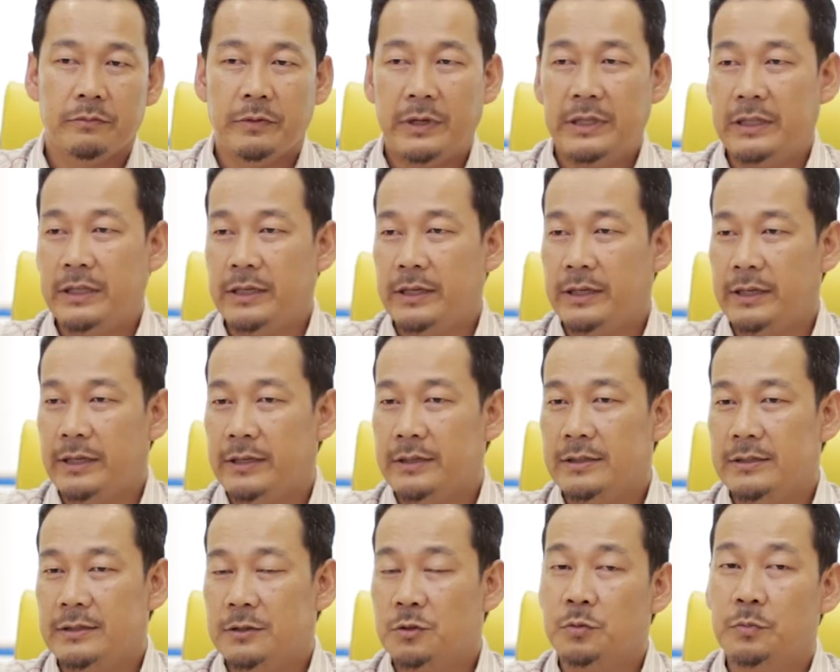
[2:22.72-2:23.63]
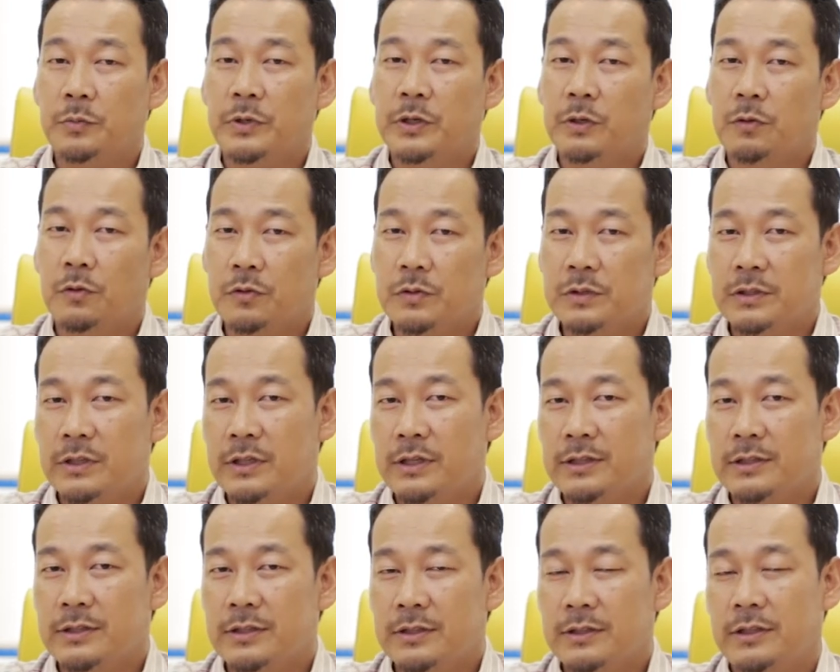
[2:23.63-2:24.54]
whether it's
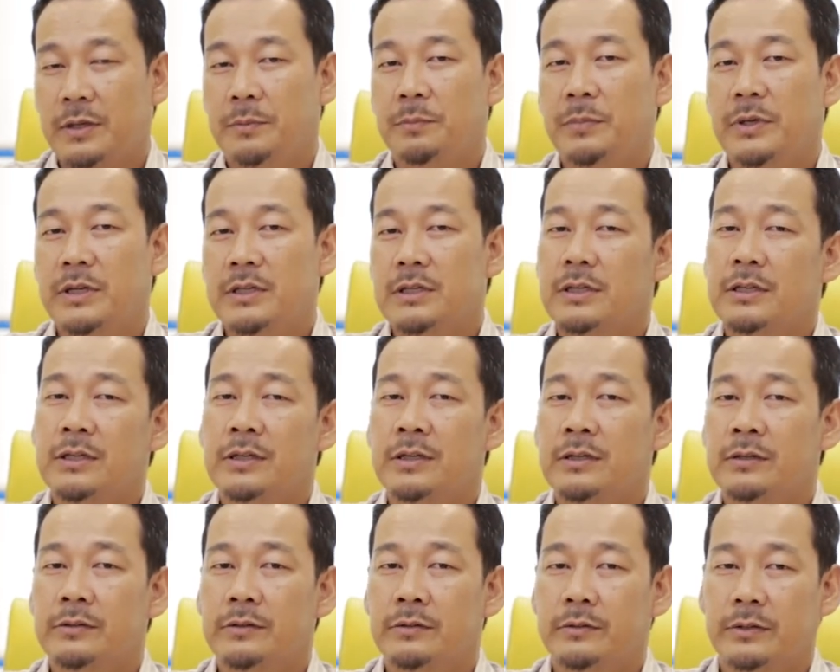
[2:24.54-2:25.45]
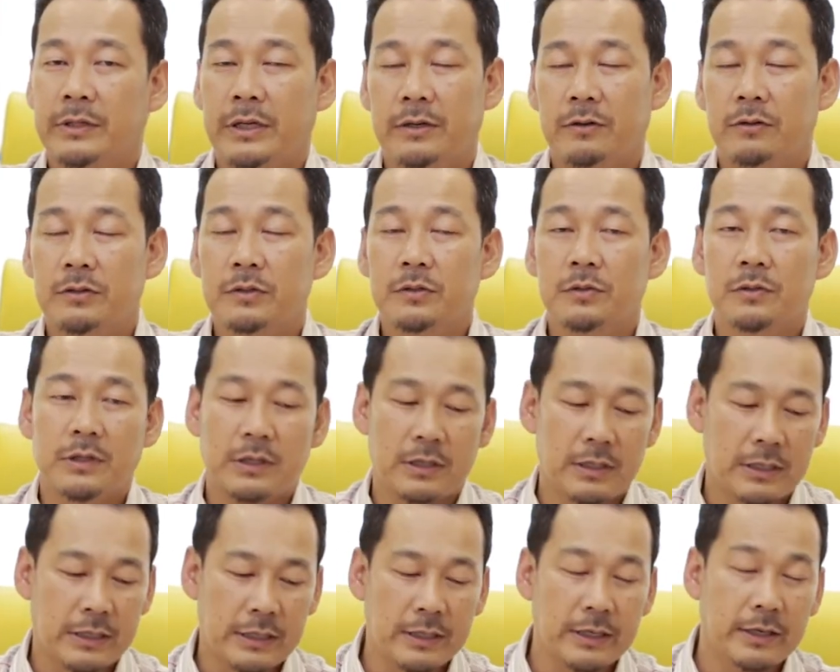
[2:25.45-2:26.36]
tuberculosis, TB can also
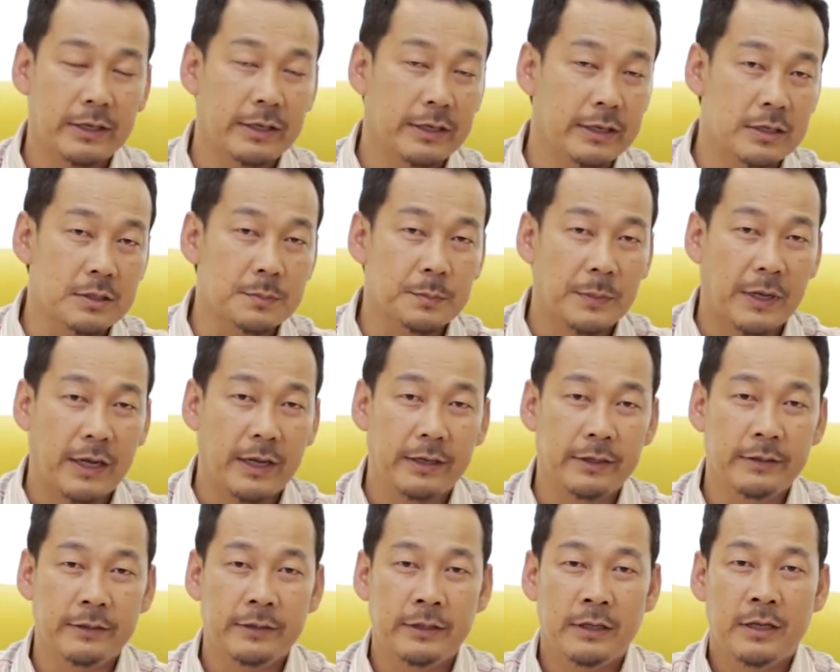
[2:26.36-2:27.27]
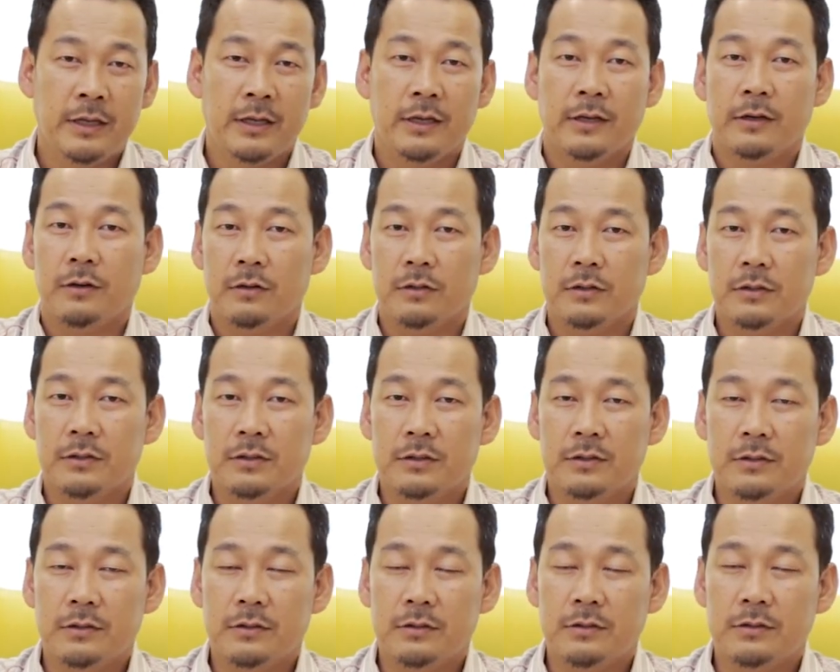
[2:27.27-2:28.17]
occur in the spine.
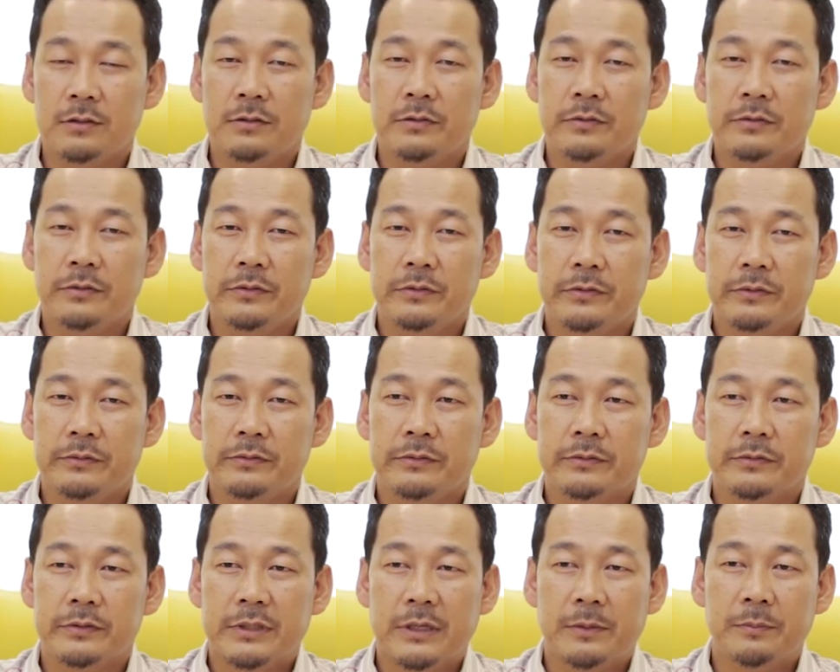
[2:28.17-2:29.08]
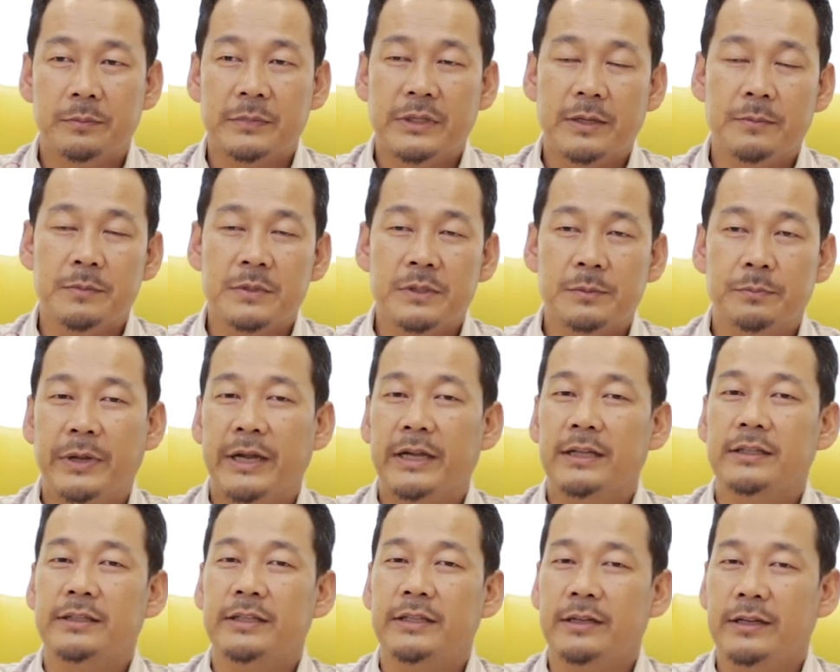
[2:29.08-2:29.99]
Also, sometimes
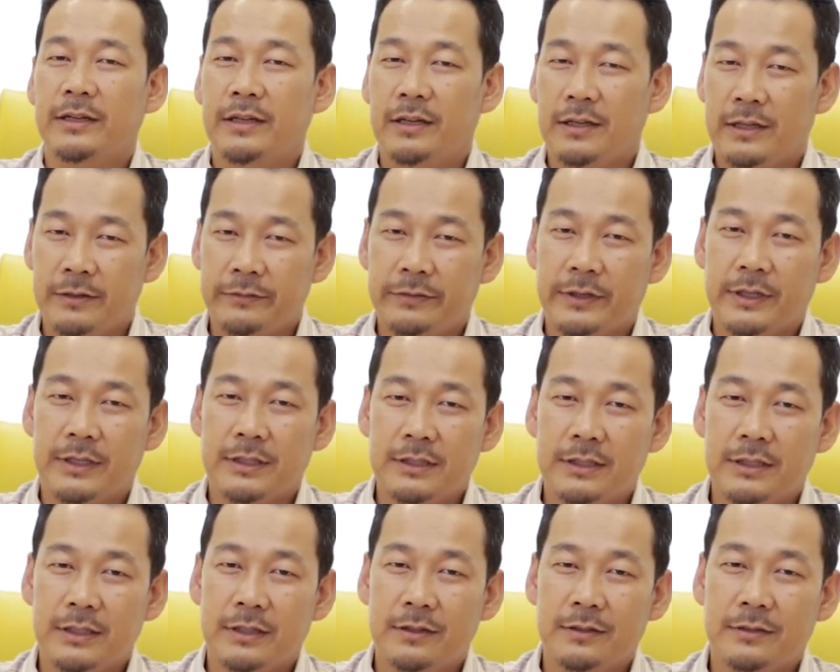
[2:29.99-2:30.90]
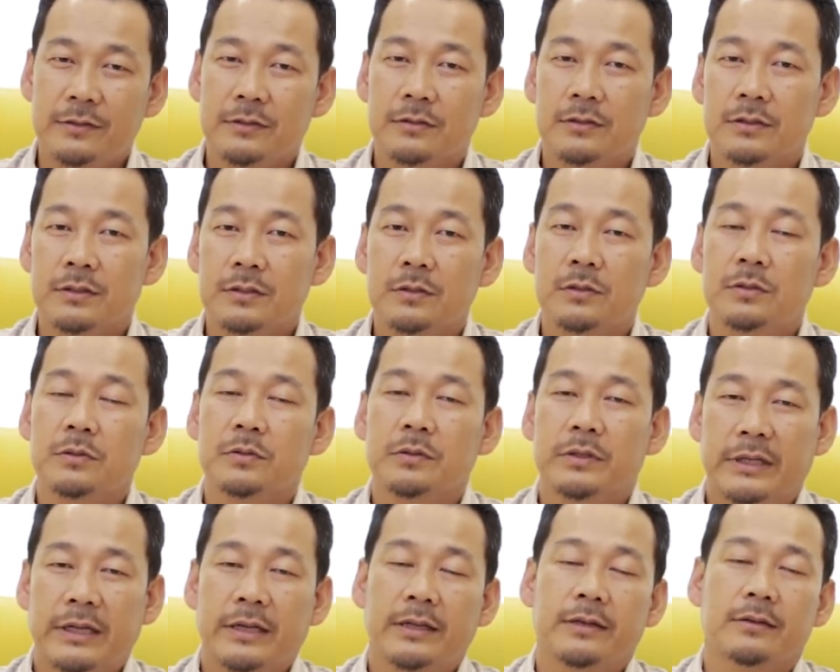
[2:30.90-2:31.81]
bacterial infection also
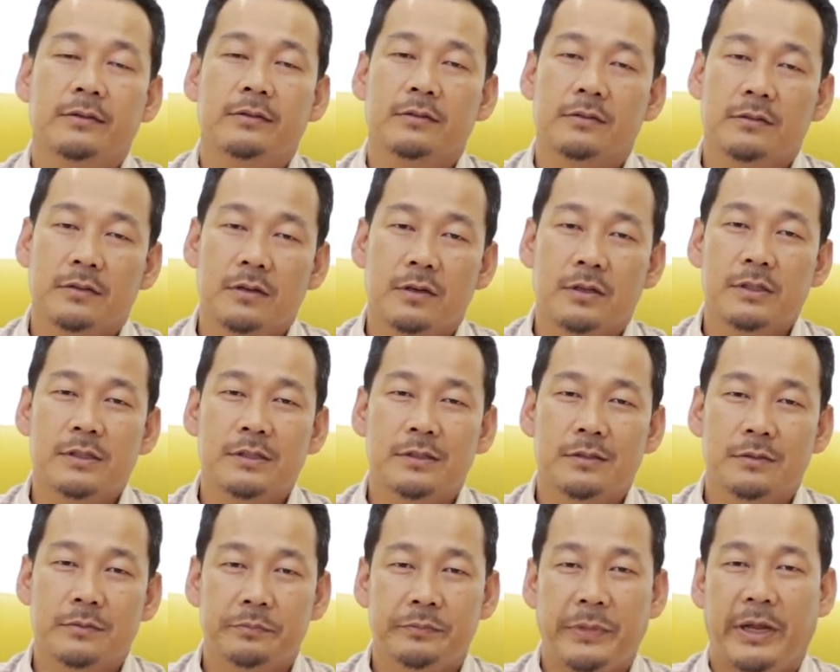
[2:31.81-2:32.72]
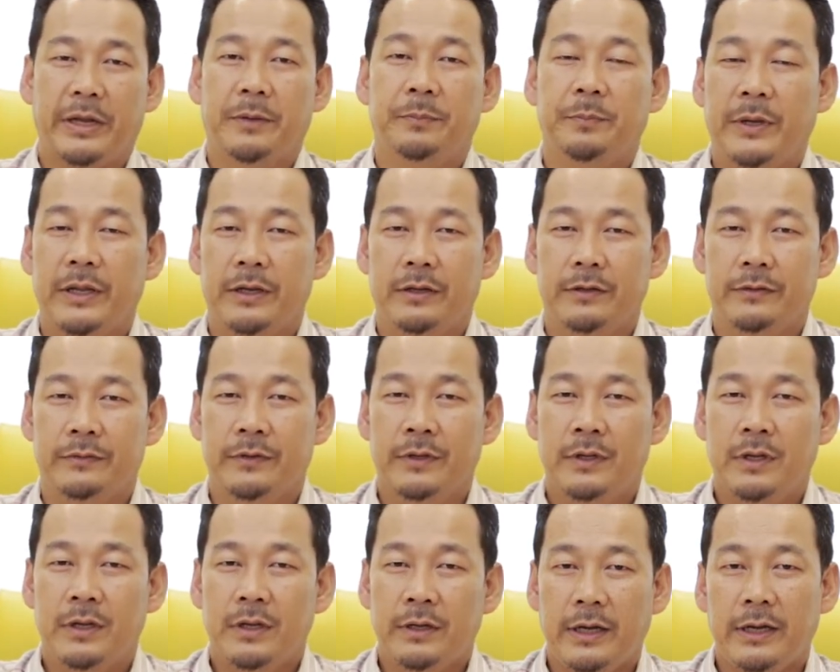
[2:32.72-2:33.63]
can cause back pain,
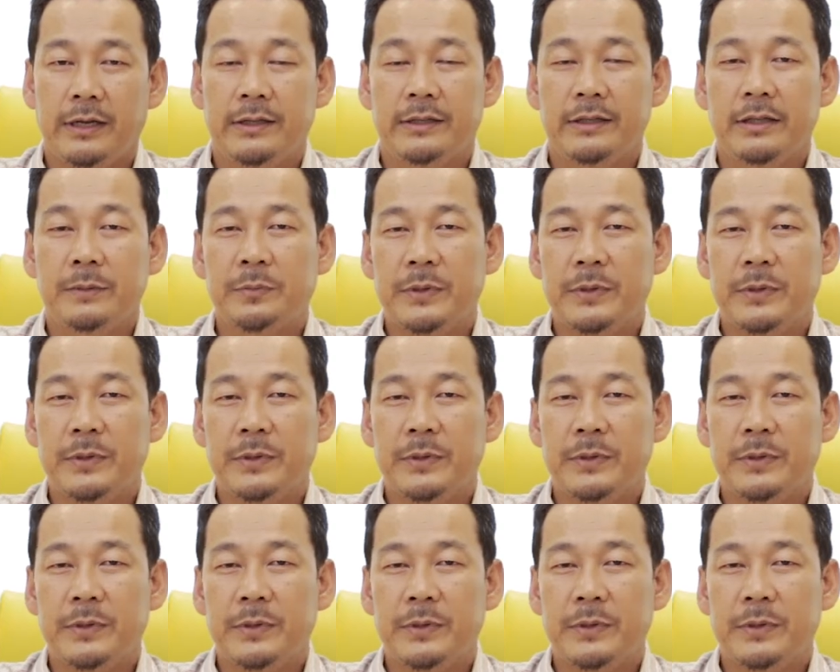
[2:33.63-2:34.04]
and the